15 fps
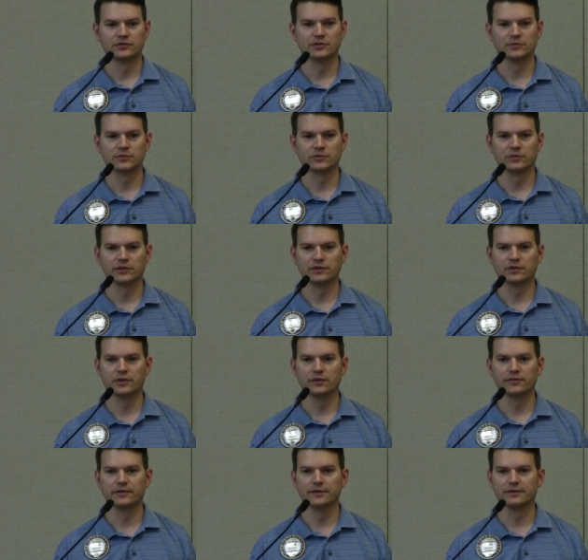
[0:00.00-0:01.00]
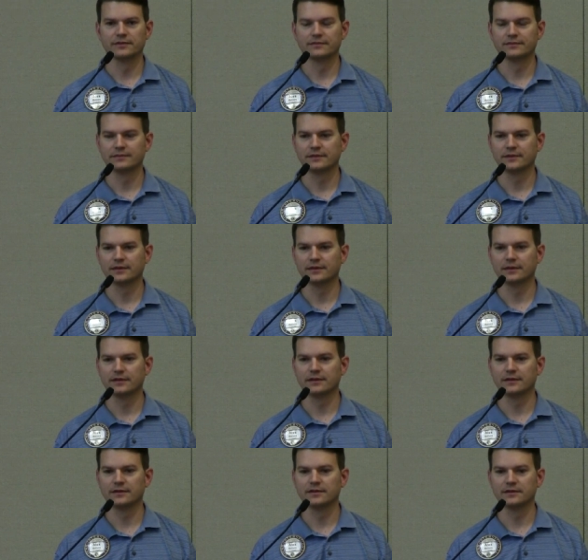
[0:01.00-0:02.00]
Jim's really dove in
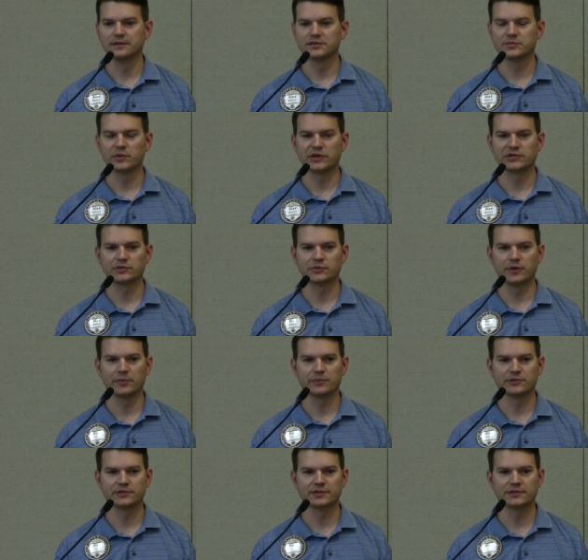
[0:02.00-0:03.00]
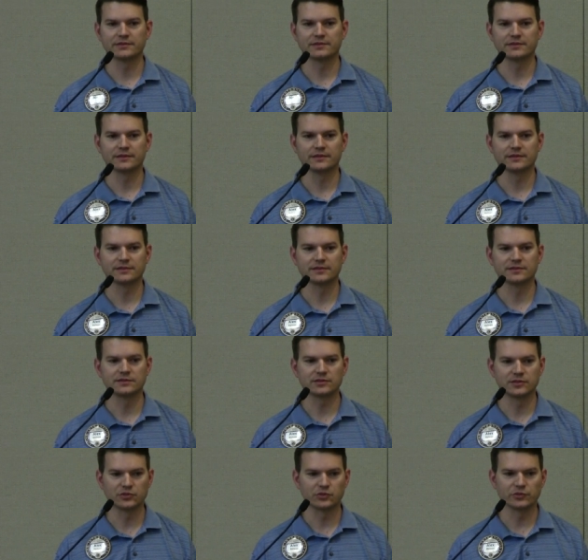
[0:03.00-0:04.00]
and done his best to represent his
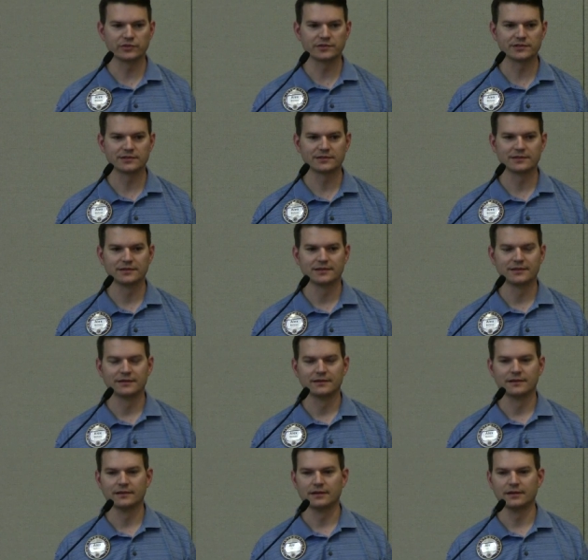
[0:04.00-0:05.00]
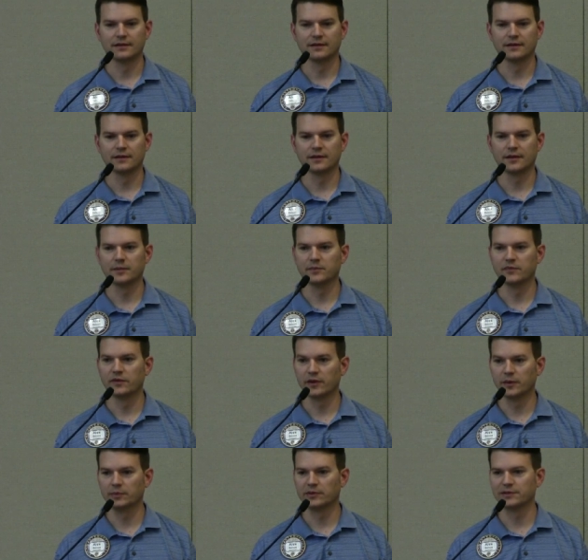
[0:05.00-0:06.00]
constituents. And I'm
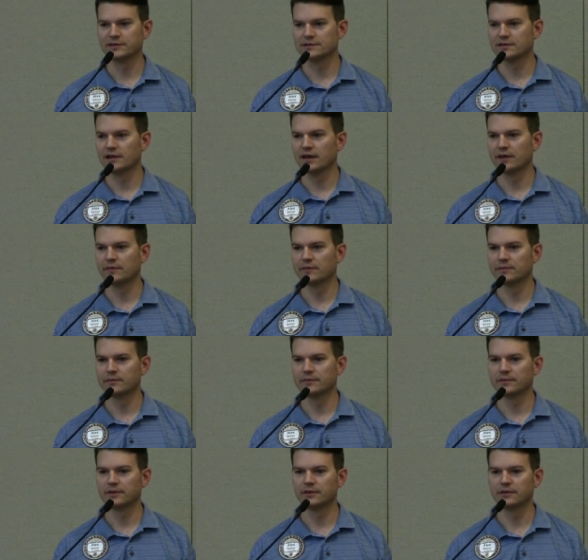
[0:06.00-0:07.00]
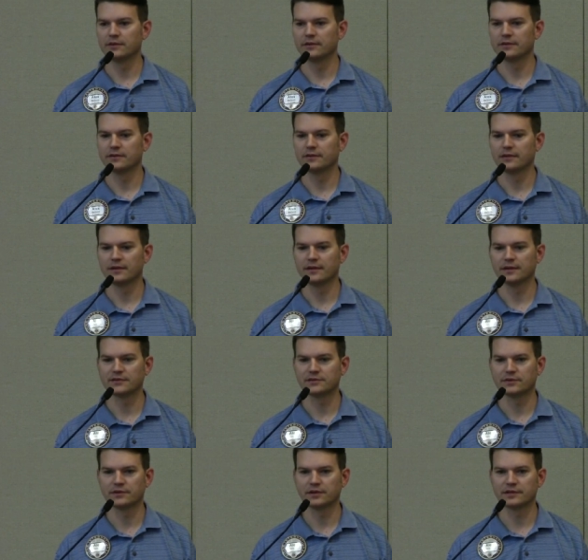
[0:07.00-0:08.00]
very pleased to have him here
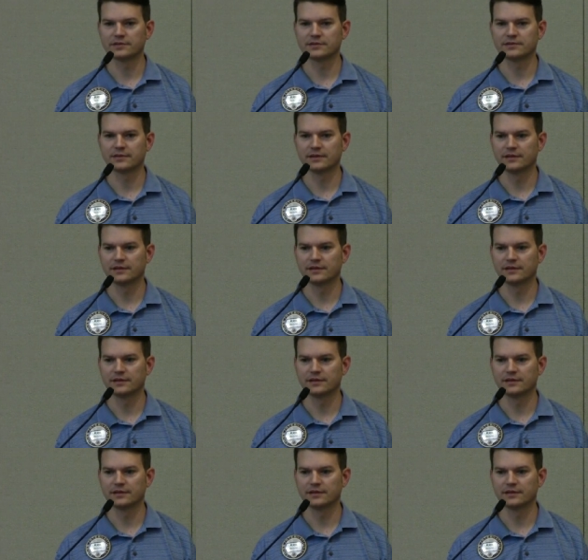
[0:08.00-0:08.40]
as a guest,